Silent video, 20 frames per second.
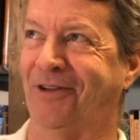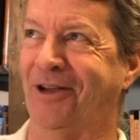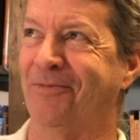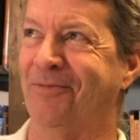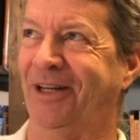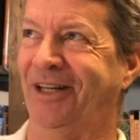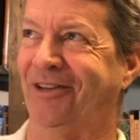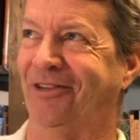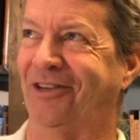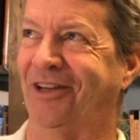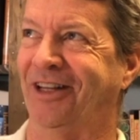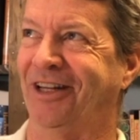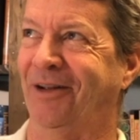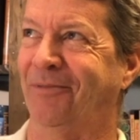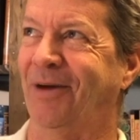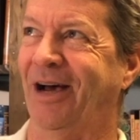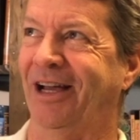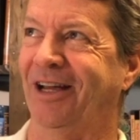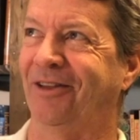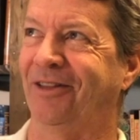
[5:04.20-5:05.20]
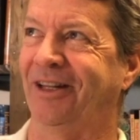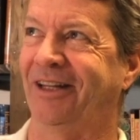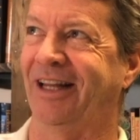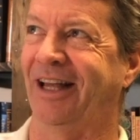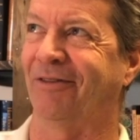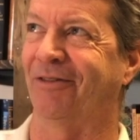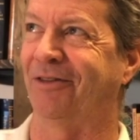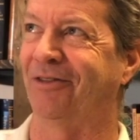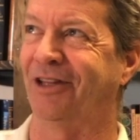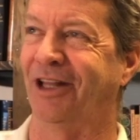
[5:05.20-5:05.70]
committed sin. Am I of the
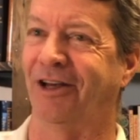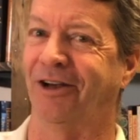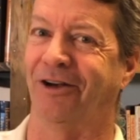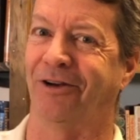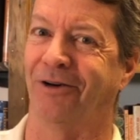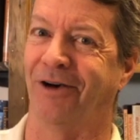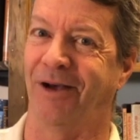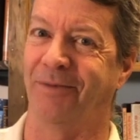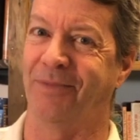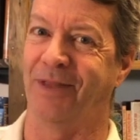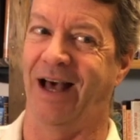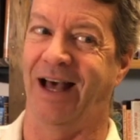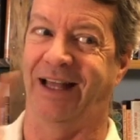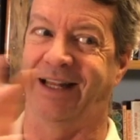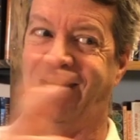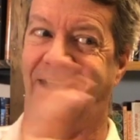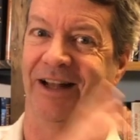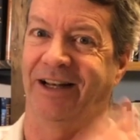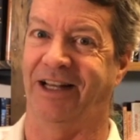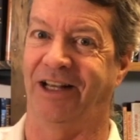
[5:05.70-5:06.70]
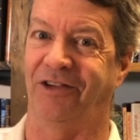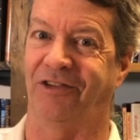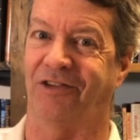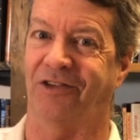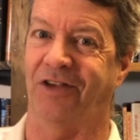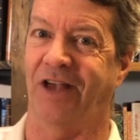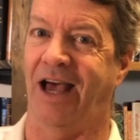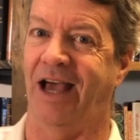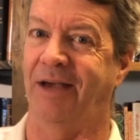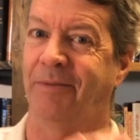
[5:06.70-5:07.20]
devil? No, I'm not on his
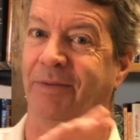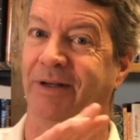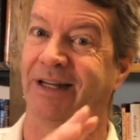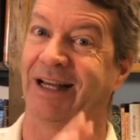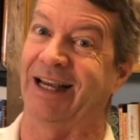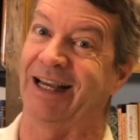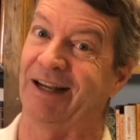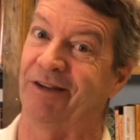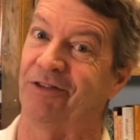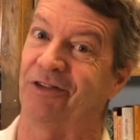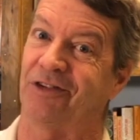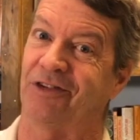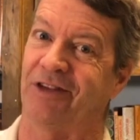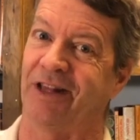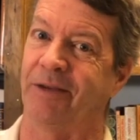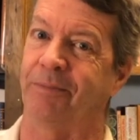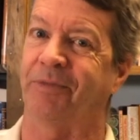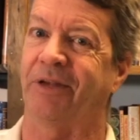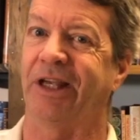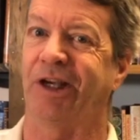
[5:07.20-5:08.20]
side, but I have slipped.